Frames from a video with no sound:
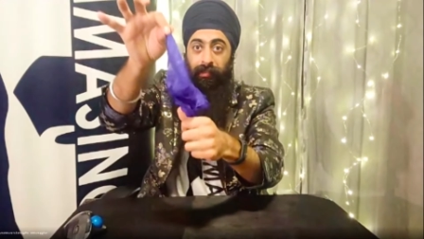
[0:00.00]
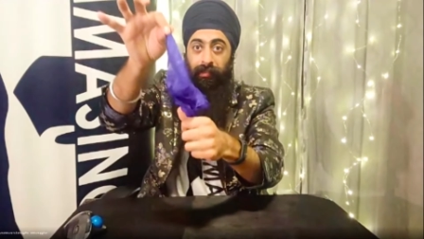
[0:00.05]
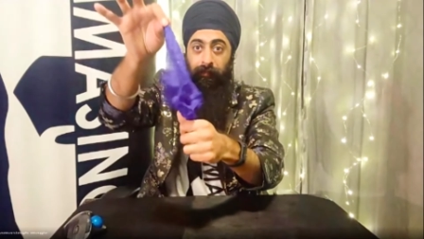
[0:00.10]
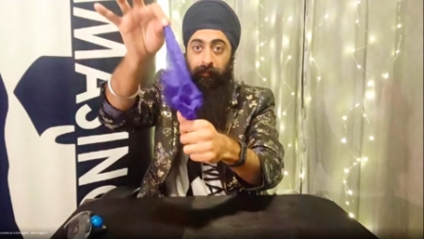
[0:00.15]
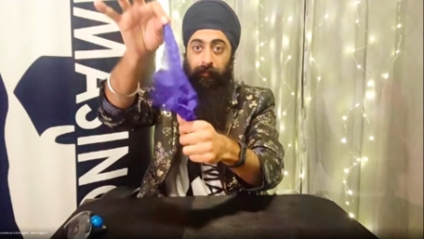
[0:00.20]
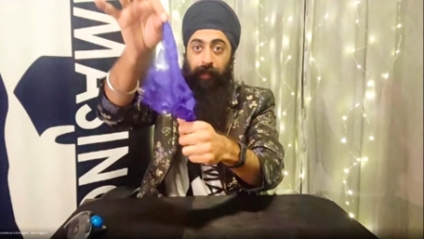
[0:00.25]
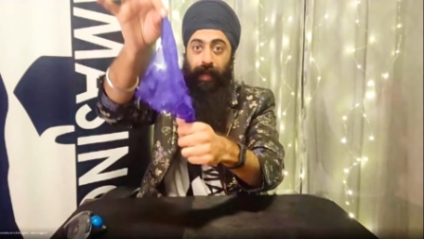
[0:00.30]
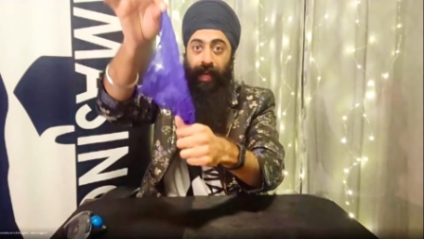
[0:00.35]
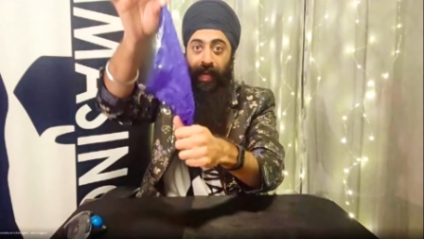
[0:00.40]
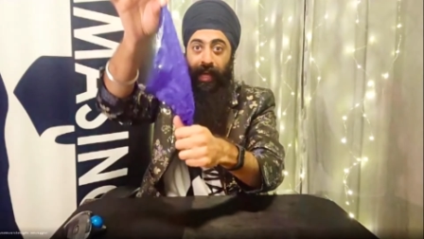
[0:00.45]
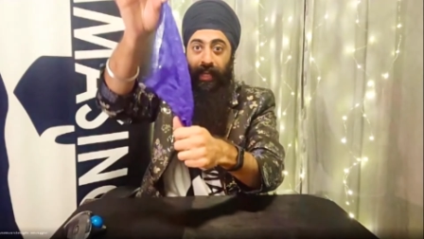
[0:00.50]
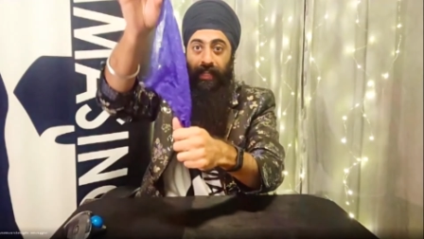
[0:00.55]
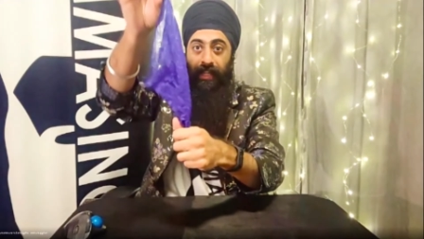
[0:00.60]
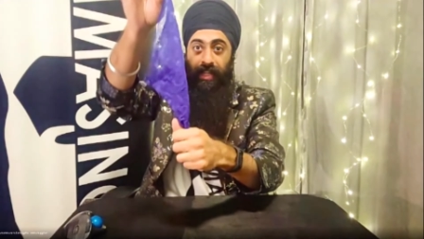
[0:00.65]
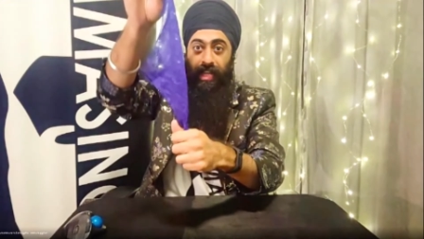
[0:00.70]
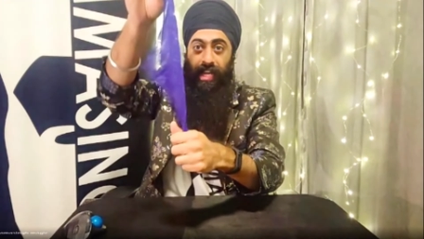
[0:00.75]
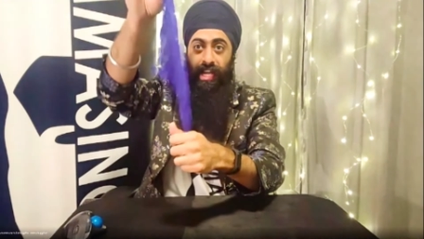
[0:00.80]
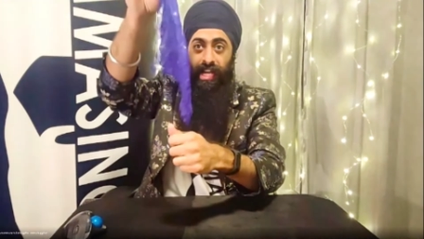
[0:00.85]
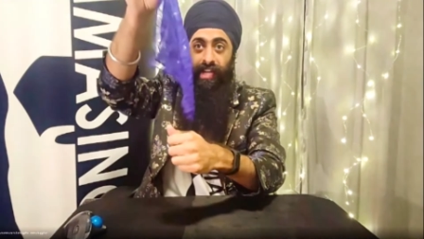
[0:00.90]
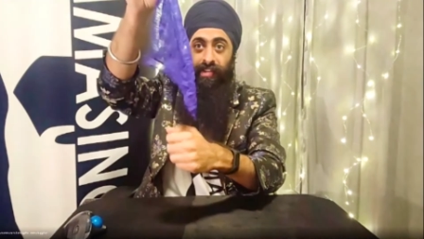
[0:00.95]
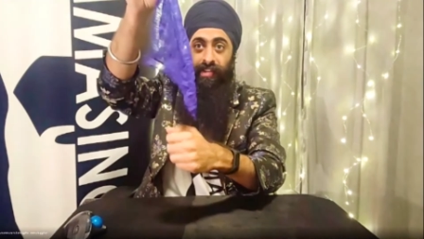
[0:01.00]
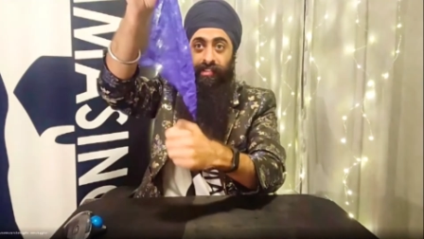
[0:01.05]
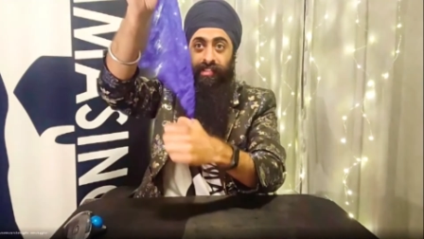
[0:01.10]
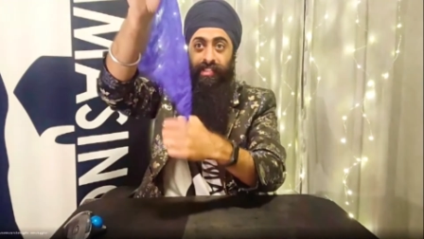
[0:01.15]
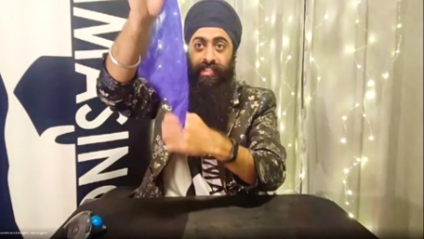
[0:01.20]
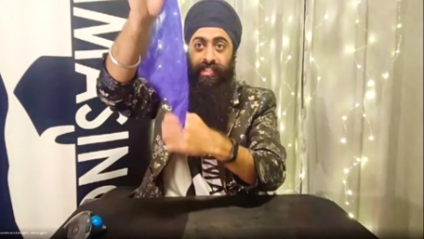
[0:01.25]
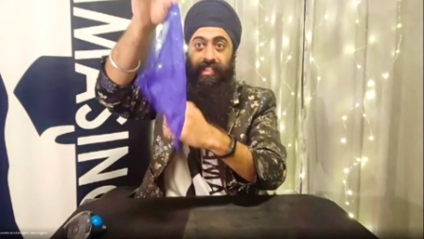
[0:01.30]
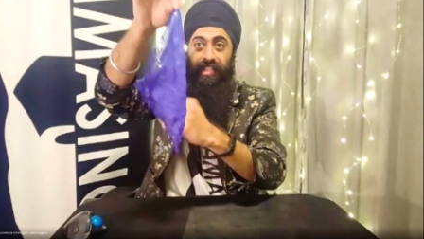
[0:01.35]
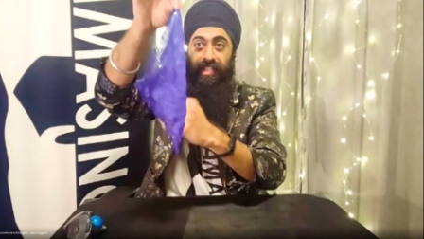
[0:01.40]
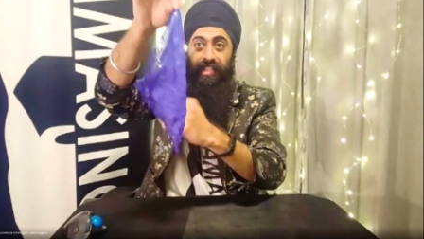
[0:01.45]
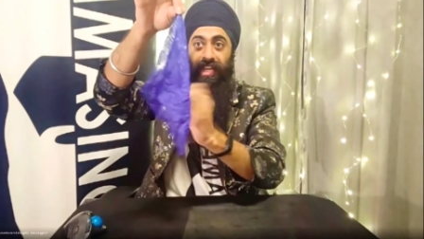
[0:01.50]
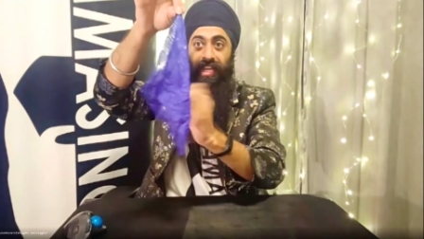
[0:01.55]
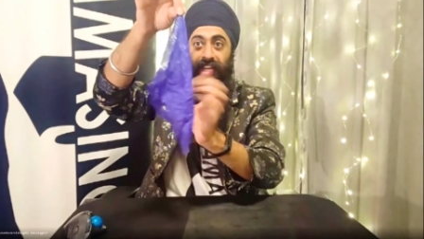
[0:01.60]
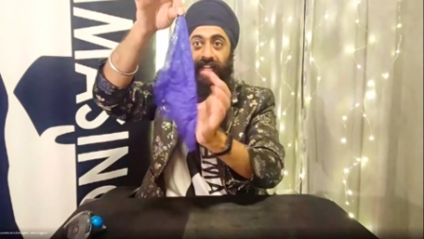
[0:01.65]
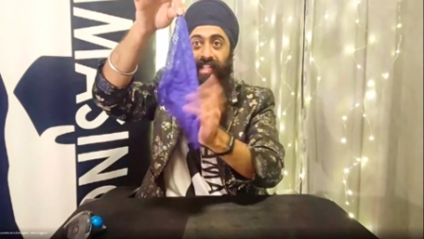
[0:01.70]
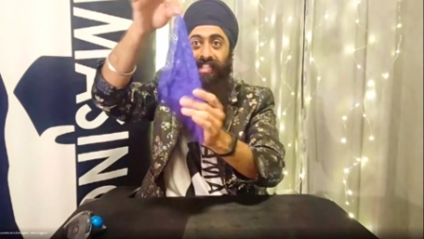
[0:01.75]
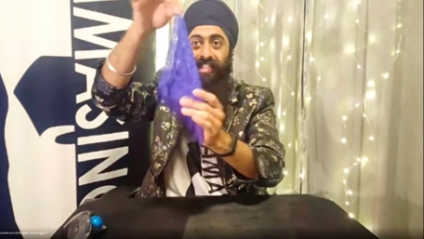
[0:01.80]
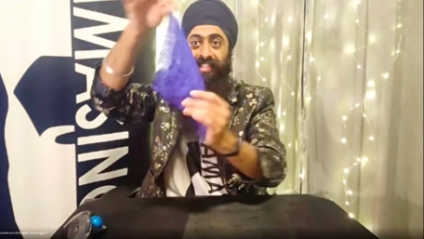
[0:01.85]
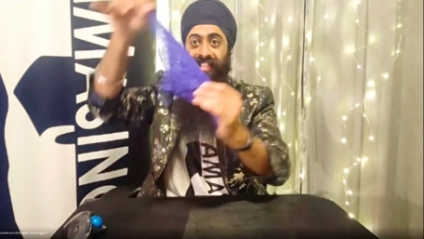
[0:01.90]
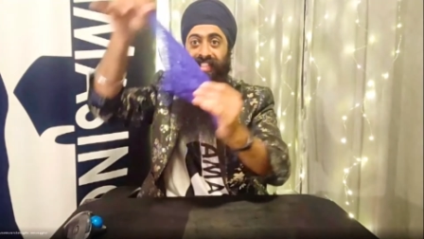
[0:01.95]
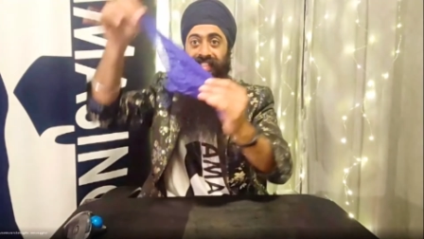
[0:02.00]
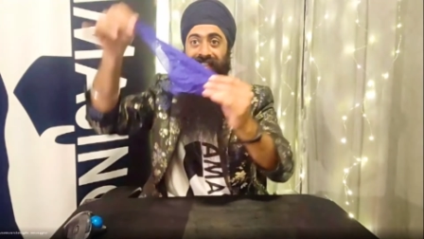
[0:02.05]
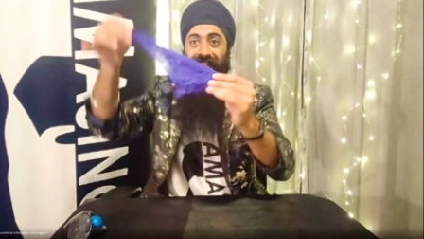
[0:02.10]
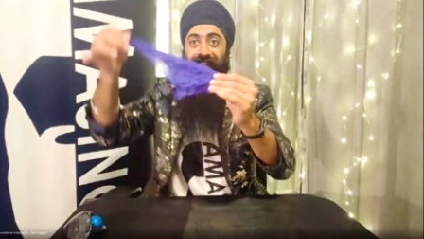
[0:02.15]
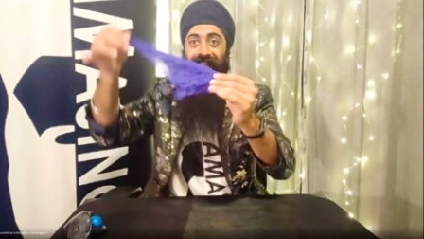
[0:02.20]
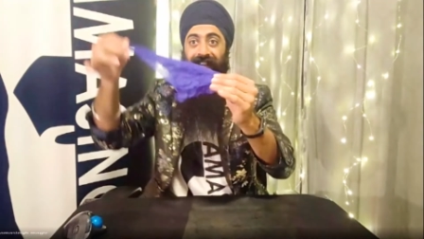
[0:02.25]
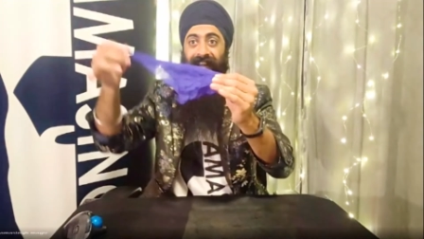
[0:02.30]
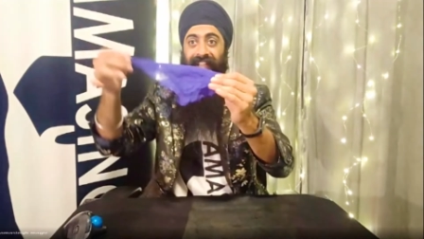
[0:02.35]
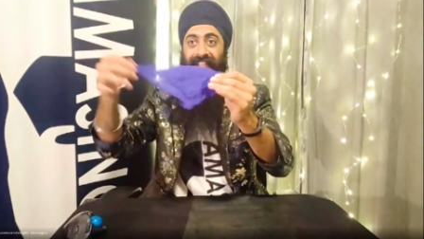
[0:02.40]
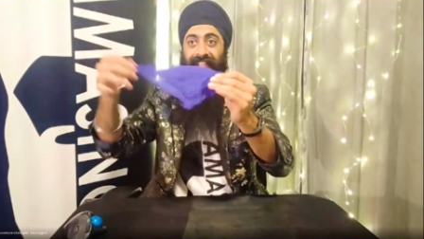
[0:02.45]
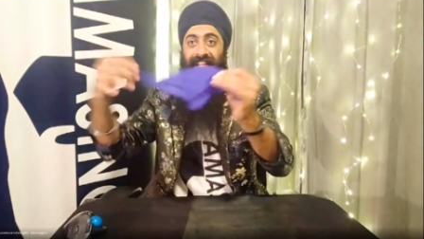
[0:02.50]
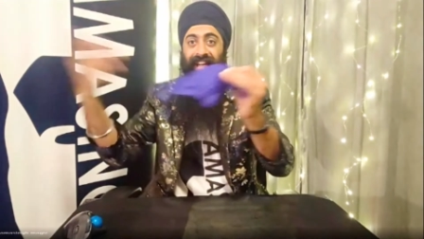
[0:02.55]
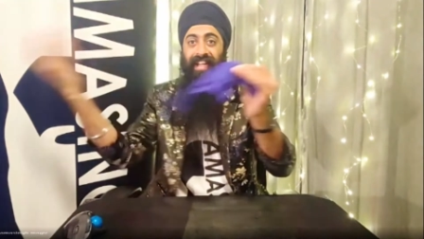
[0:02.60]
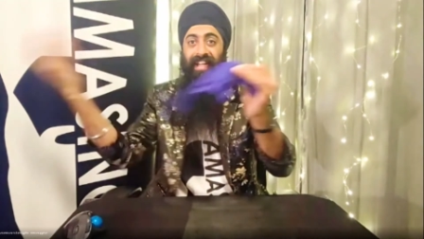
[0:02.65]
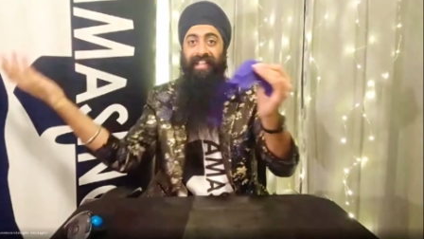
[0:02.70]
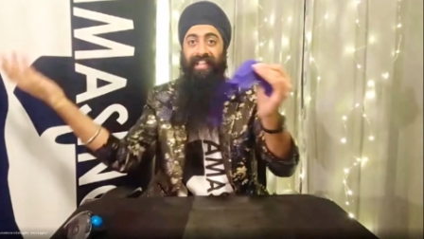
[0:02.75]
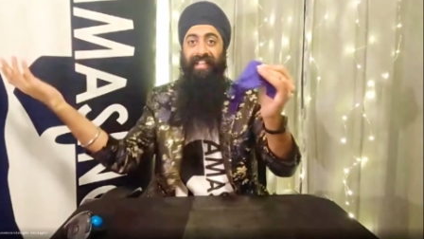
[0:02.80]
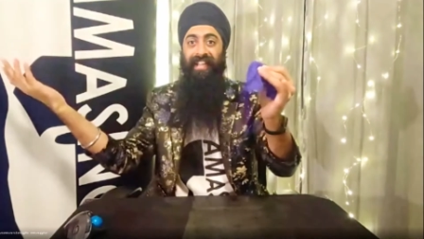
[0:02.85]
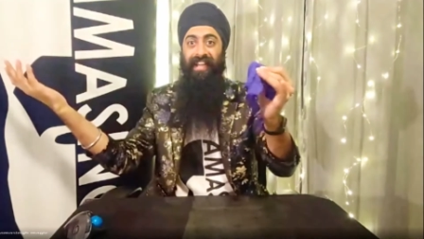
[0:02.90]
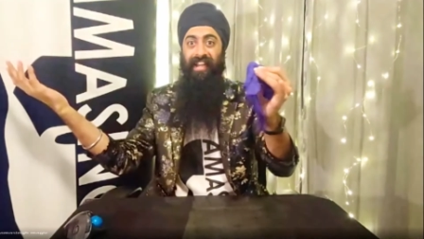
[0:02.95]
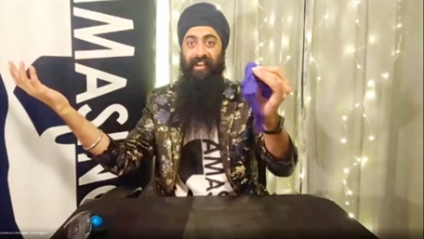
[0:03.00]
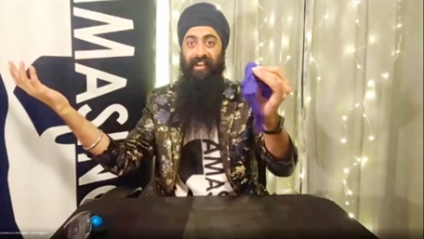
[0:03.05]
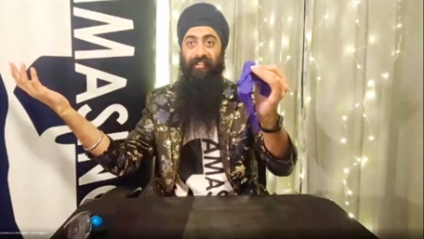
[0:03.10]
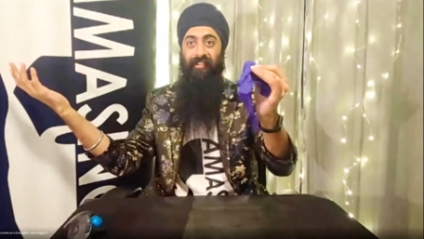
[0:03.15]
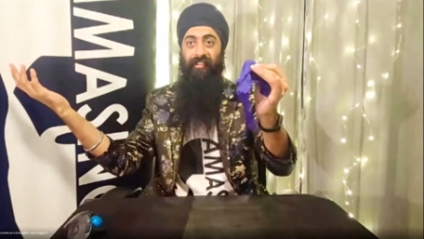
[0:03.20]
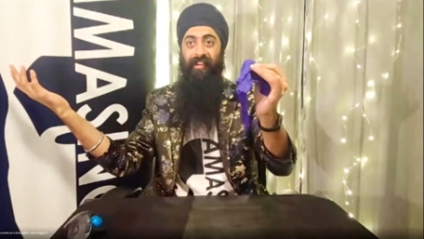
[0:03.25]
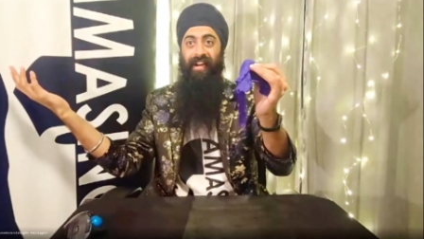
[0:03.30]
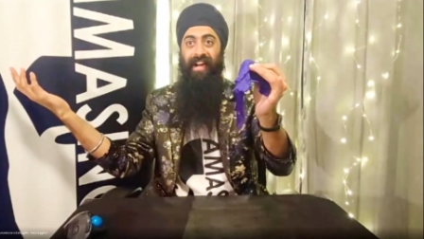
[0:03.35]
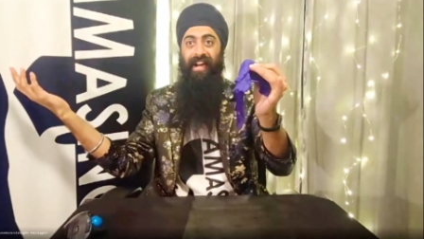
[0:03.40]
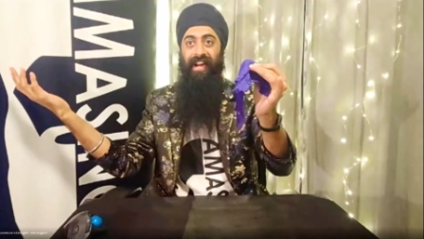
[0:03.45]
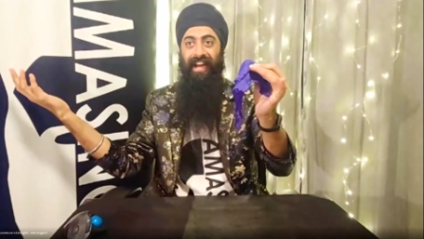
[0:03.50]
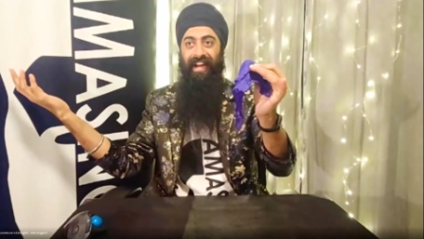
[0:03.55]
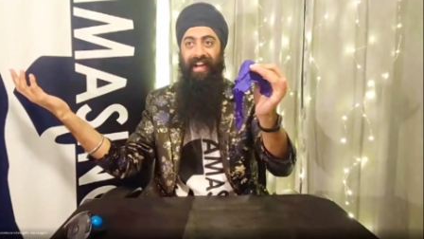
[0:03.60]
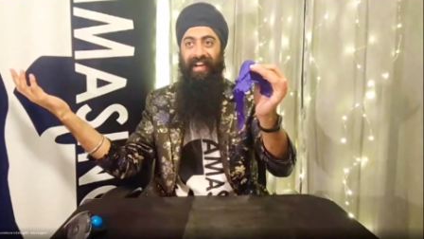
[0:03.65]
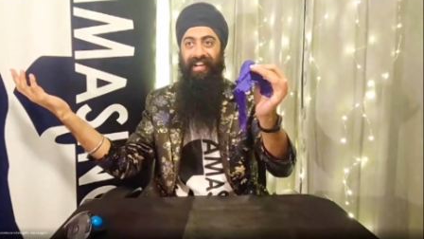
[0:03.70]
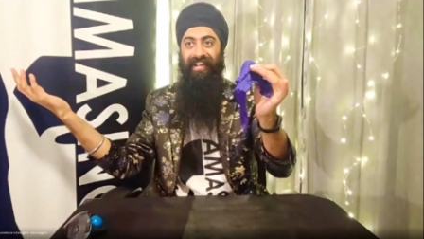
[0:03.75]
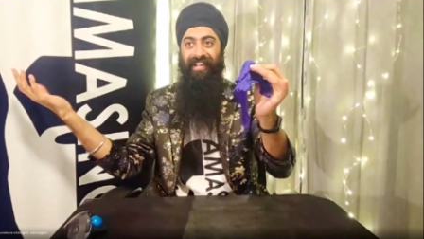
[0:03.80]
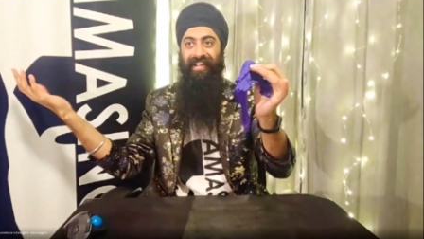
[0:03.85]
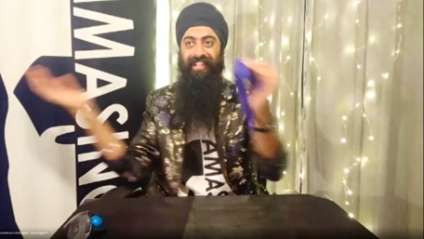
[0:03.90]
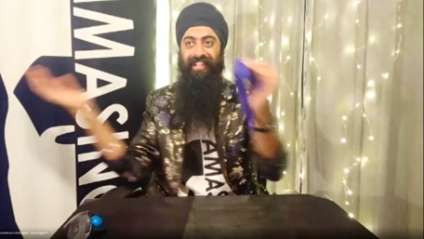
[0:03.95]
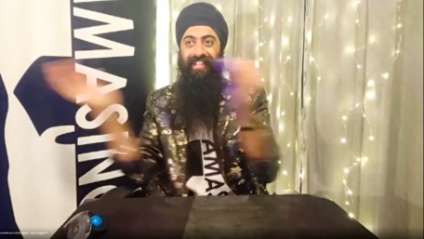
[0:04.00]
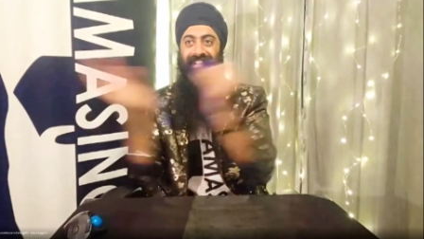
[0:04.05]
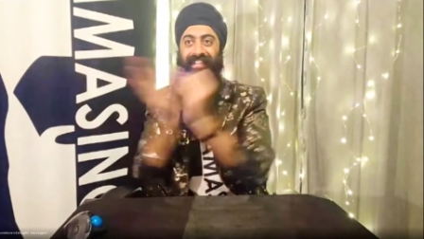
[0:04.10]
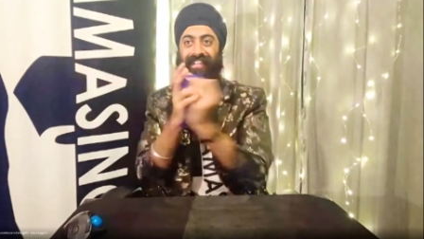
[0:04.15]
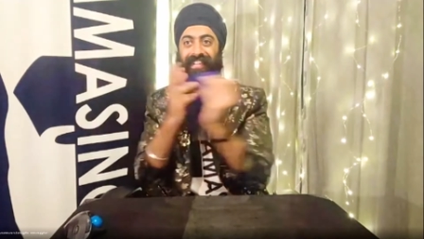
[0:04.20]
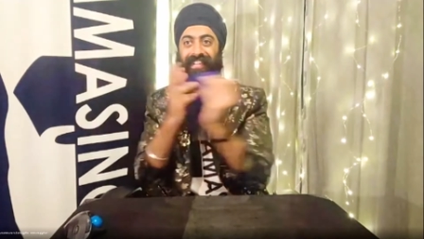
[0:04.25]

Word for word: back out again, just like that. Wow,